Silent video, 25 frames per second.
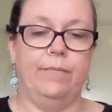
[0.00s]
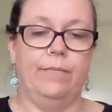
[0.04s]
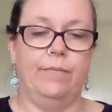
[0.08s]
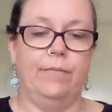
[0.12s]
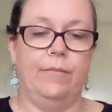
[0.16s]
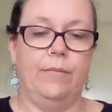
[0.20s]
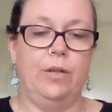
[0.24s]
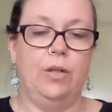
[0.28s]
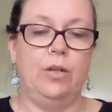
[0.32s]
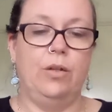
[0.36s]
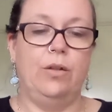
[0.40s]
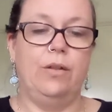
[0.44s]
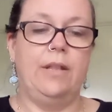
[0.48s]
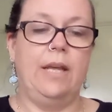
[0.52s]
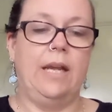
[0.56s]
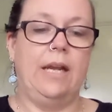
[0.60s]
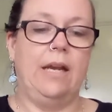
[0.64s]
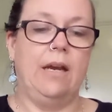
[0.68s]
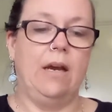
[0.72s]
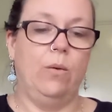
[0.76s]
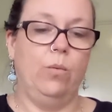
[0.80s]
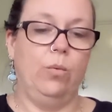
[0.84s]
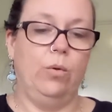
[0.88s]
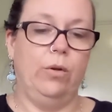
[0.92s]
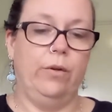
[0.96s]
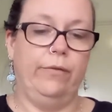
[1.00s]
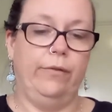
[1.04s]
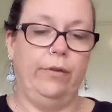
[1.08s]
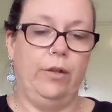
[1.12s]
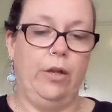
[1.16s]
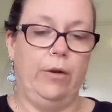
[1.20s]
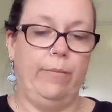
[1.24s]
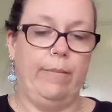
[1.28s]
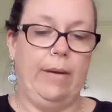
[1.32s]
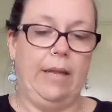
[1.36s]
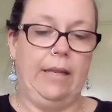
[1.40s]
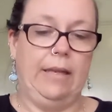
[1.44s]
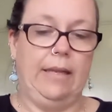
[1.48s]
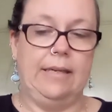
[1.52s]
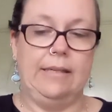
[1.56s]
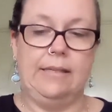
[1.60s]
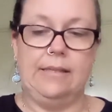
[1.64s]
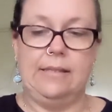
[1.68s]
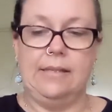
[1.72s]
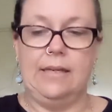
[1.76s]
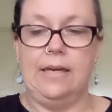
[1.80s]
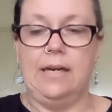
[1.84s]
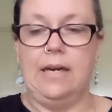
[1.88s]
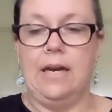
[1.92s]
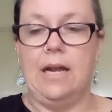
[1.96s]
You'd think I would have learnt my
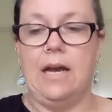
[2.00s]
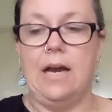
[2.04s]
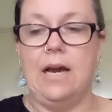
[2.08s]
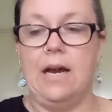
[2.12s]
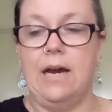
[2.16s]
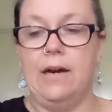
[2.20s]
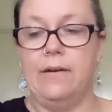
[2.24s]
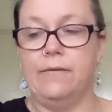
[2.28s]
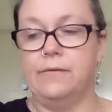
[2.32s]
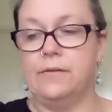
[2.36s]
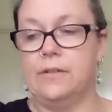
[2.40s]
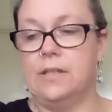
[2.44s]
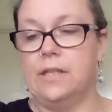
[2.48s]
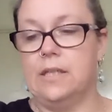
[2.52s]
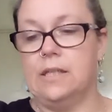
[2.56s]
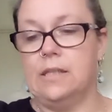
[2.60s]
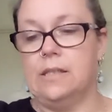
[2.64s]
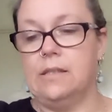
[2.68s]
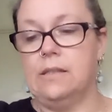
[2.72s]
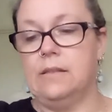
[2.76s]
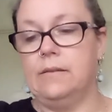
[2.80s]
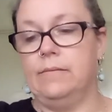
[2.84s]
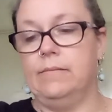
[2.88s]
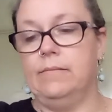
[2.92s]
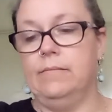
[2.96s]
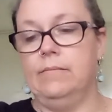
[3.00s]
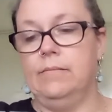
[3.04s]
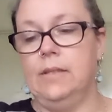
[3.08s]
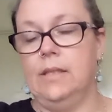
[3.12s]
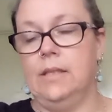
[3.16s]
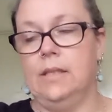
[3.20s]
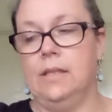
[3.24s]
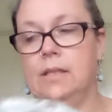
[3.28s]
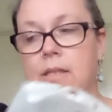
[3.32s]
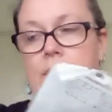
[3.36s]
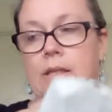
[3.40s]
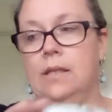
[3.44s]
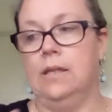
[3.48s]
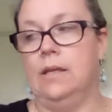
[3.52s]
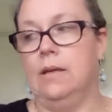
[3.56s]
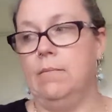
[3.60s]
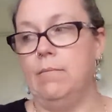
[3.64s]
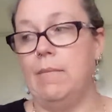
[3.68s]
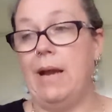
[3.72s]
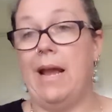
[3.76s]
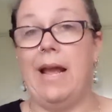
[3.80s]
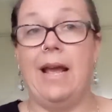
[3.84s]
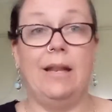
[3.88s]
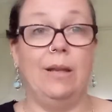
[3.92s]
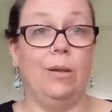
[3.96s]
lesson after
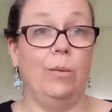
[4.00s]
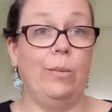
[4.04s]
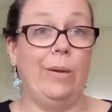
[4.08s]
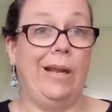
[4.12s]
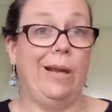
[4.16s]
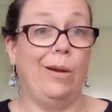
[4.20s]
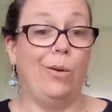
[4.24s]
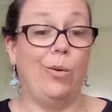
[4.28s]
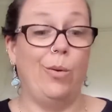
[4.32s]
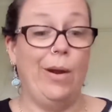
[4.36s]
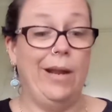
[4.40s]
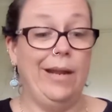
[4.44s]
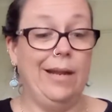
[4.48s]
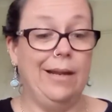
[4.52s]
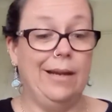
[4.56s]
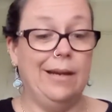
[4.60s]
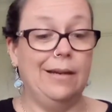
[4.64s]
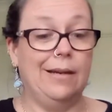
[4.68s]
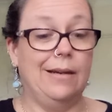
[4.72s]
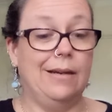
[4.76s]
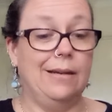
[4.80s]
my Halloween Quaker